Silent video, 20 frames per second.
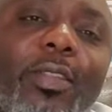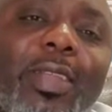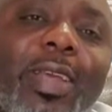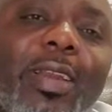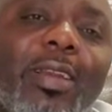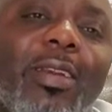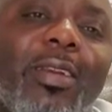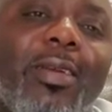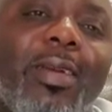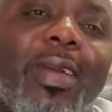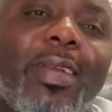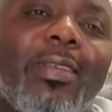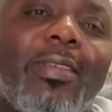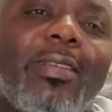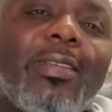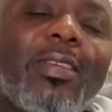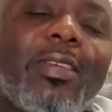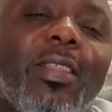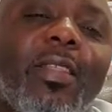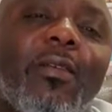that cry
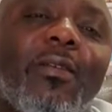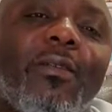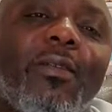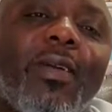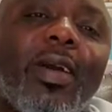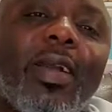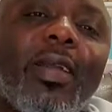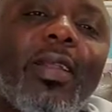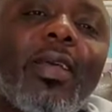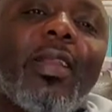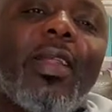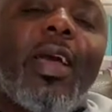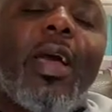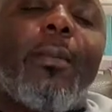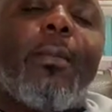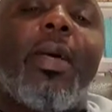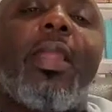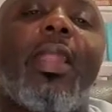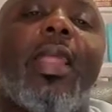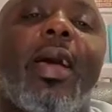signifies that
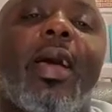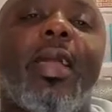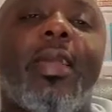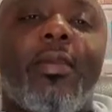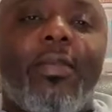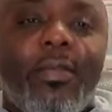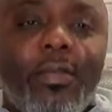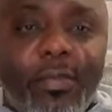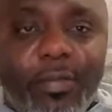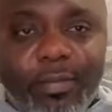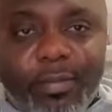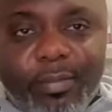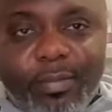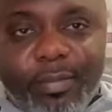I'm alive.